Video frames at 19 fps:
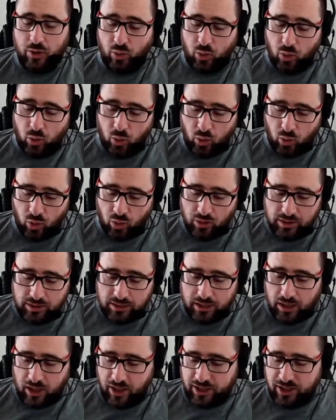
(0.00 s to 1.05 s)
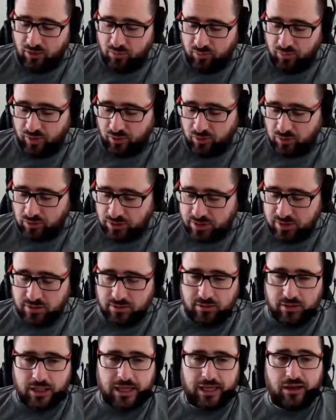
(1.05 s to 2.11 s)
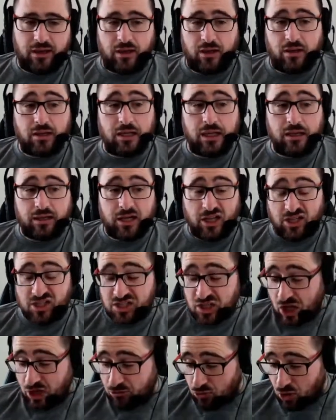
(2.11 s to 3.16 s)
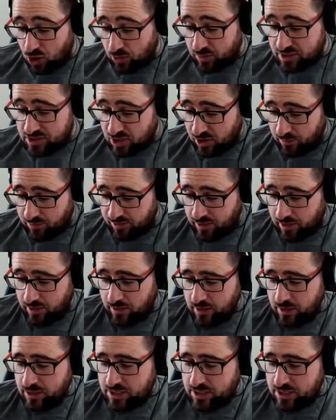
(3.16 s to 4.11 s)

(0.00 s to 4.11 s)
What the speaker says: Or I can build like a kind of diorama type thing.